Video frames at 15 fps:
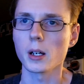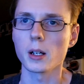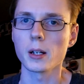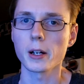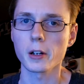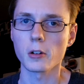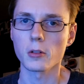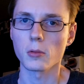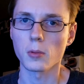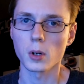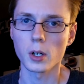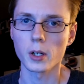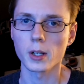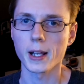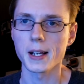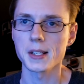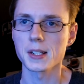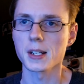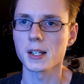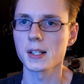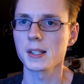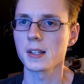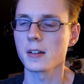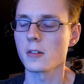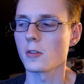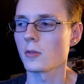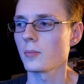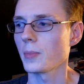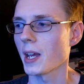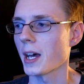not go to work last night. So
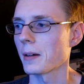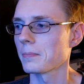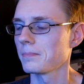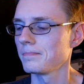yeah,